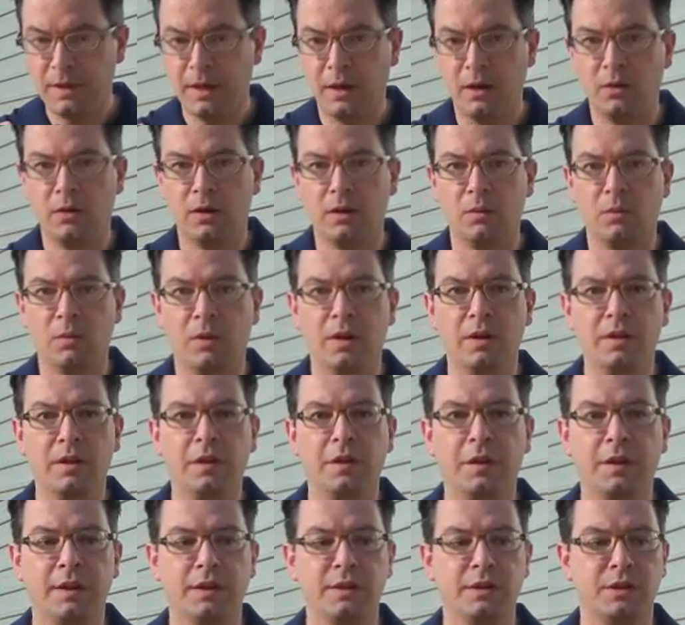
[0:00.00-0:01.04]
Now, one of
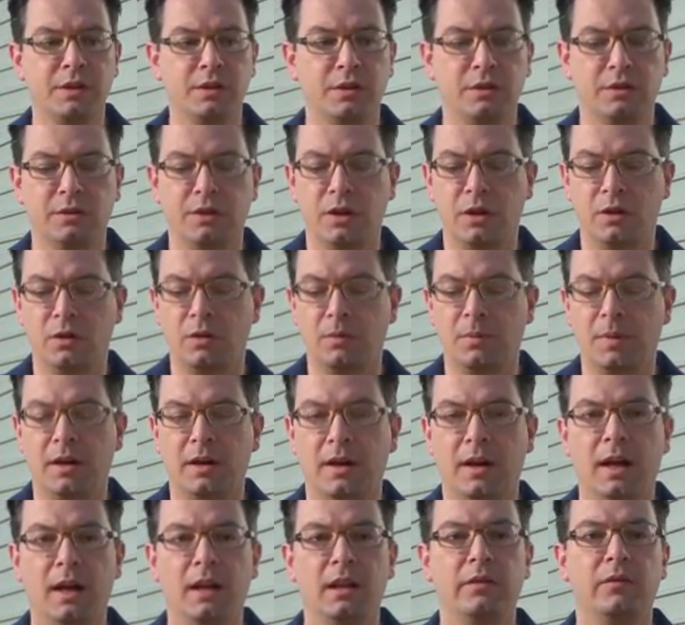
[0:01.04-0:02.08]
the things you'll know
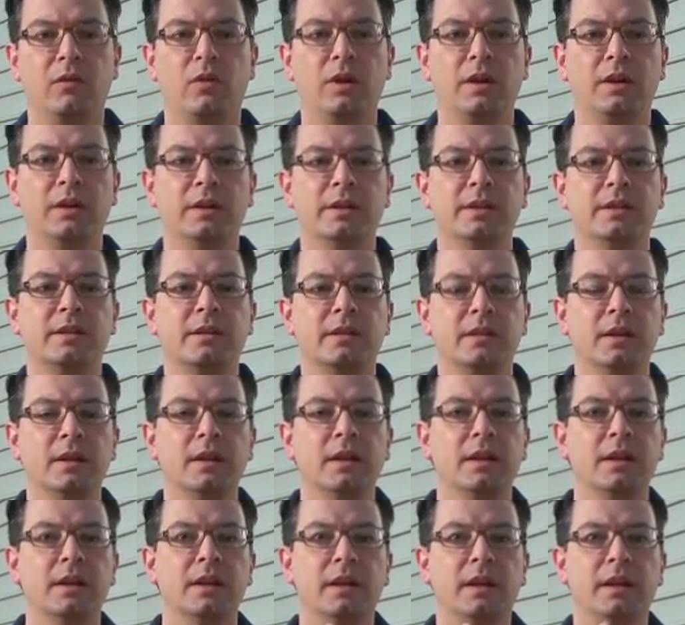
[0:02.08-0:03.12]
about olive oil is
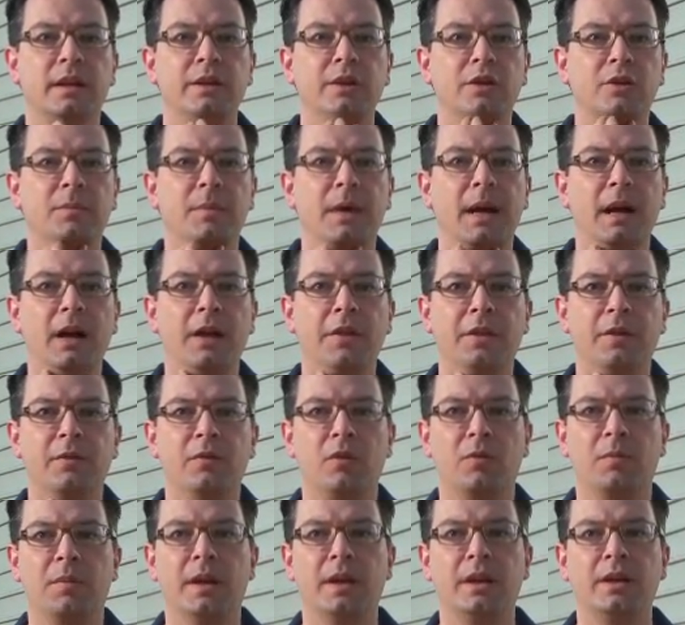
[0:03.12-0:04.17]
in your mouth it
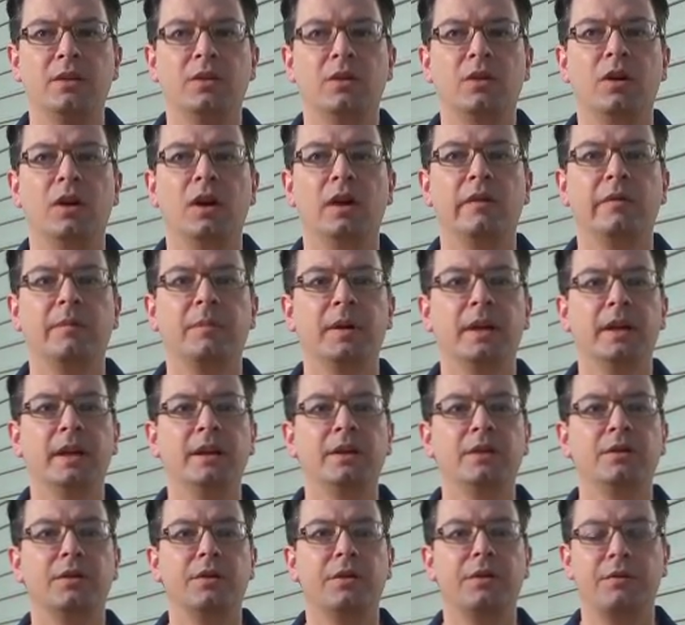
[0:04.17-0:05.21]
won't make you cough, but
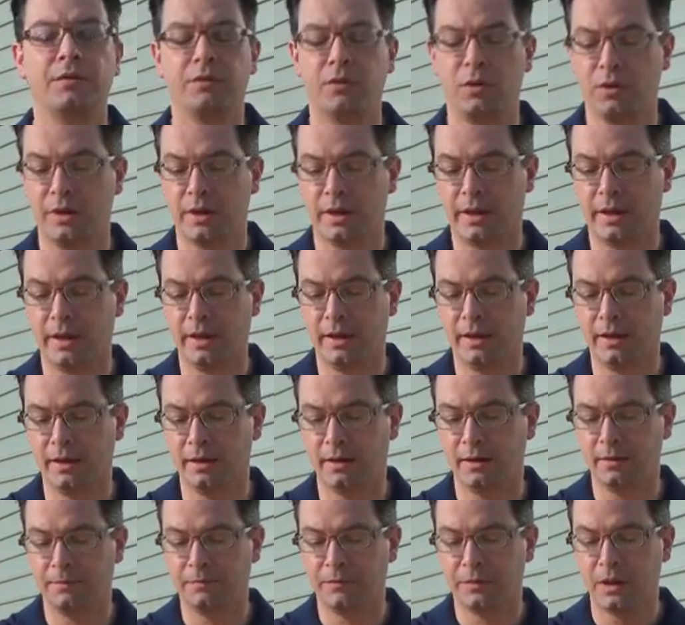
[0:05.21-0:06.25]
in your throat it
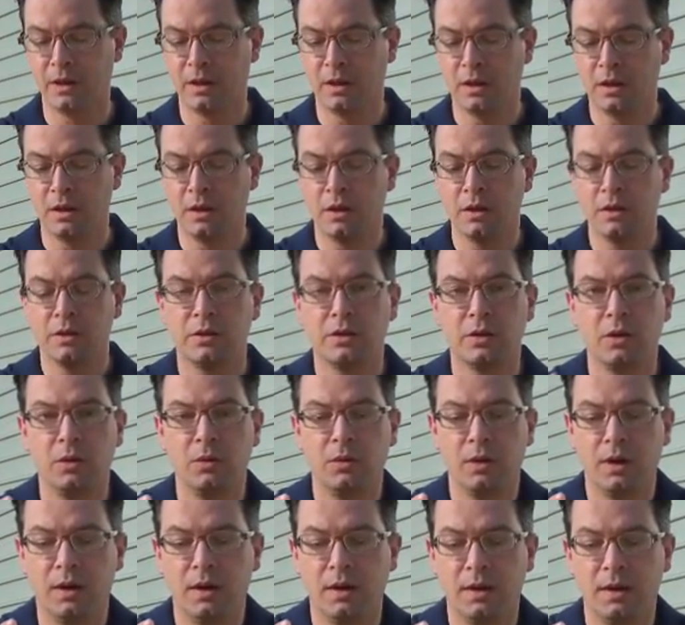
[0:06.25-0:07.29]
can.
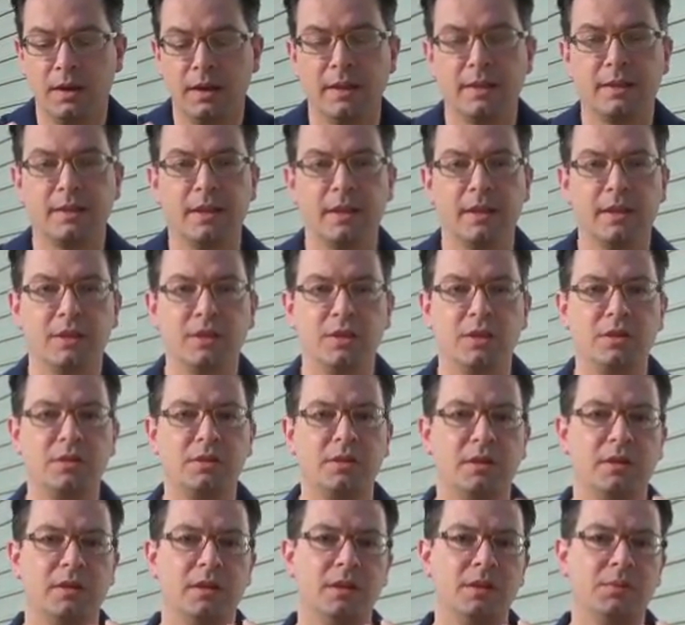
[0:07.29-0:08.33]
So it's
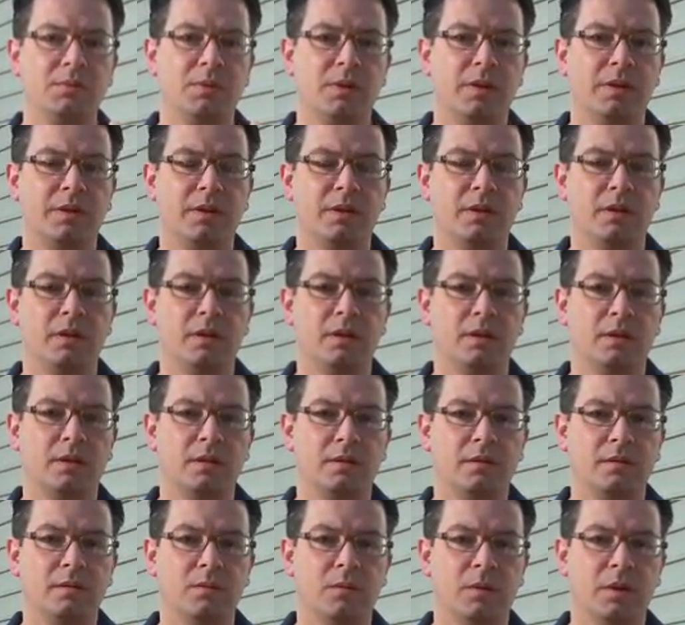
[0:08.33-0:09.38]
just that's one of the